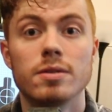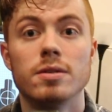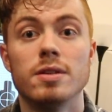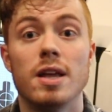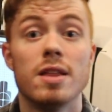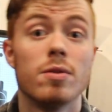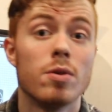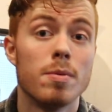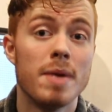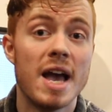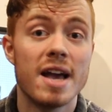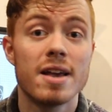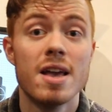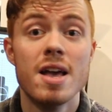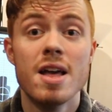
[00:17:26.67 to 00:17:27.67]
Now that we're
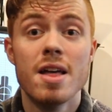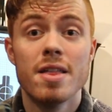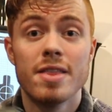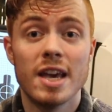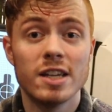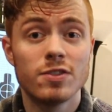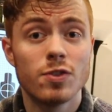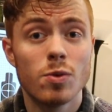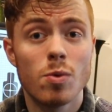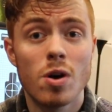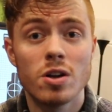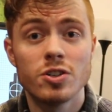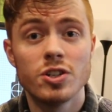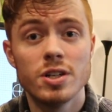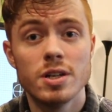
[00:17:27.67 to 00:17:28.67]
back, thanks for
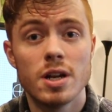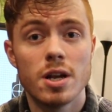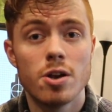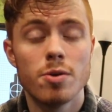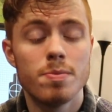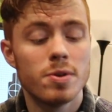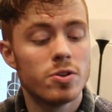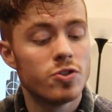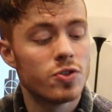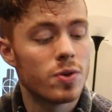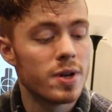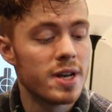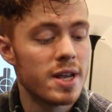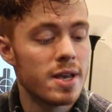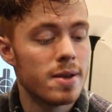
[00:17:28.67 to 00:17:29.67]
watching. I hope you
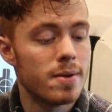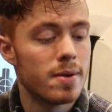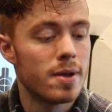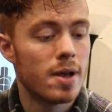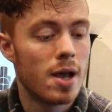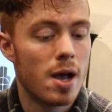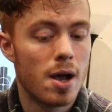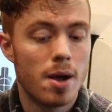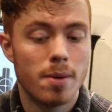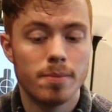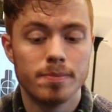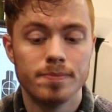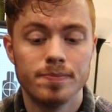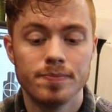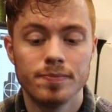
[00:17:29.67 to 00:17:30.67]
enjoyed it.
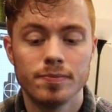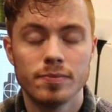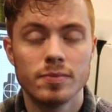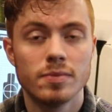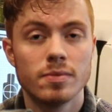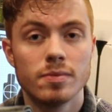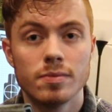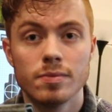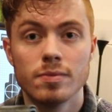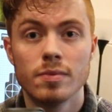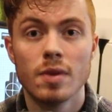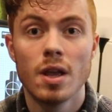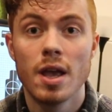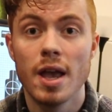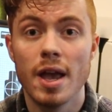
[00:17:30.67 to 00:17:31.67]
And
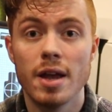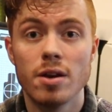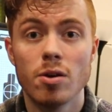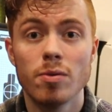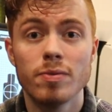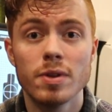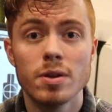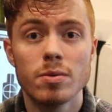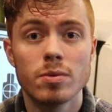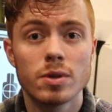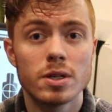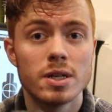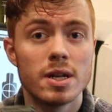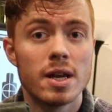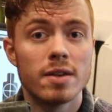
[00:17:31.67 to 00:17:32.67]
hopefully we're
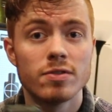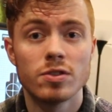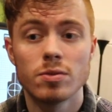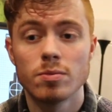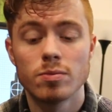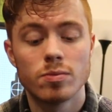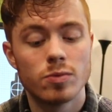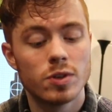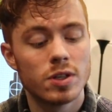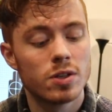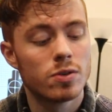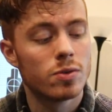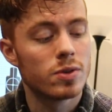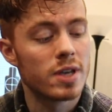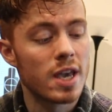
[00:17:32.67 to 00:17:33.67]
going to have some really
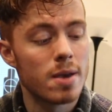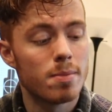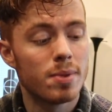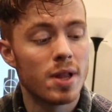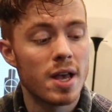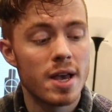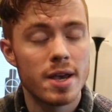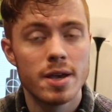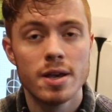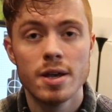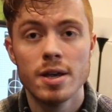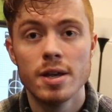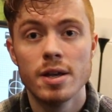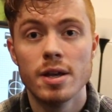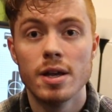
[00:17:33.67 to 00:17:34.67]
cool gameplay
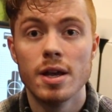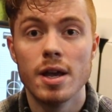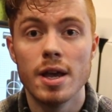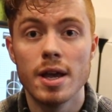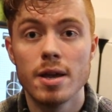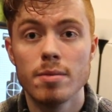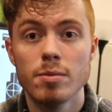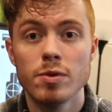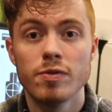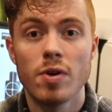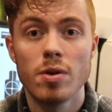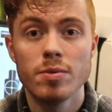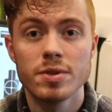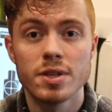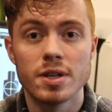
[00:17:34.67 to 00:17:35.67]
and move
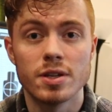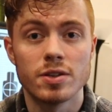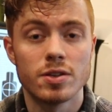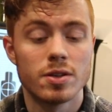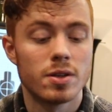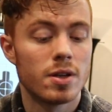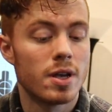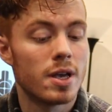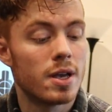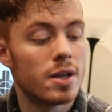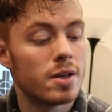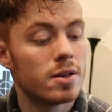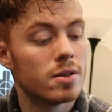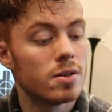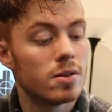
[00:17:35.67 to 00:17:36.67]
on with this.
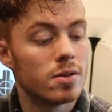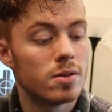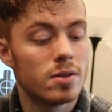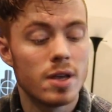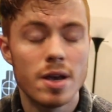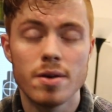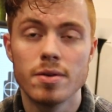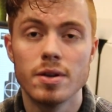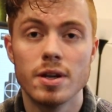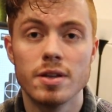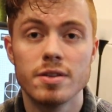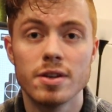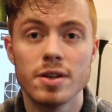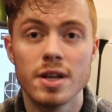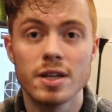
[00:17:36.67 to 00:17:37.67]
And yeah,
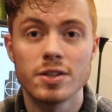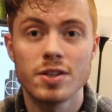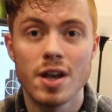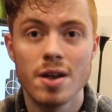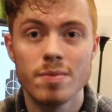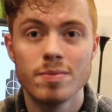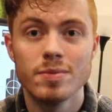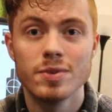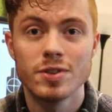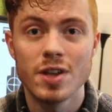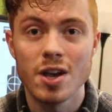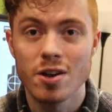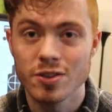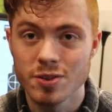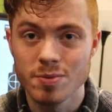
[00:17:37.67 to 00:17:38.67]
until next time, stay
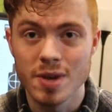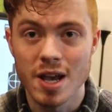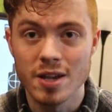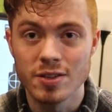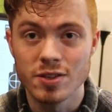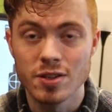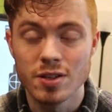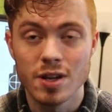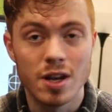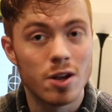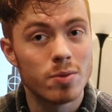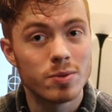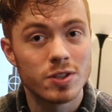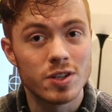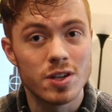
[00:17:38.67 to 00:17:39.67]
awesome, guys, and I
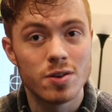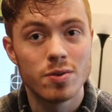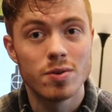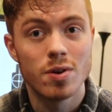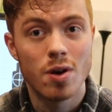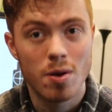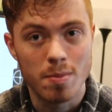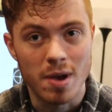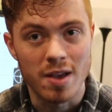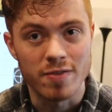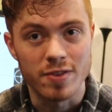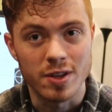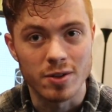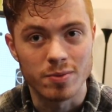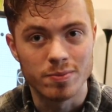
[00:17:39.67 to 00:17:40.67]
hope to see you on my
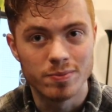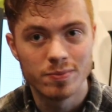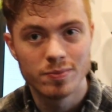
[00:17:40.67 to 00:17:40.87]
field.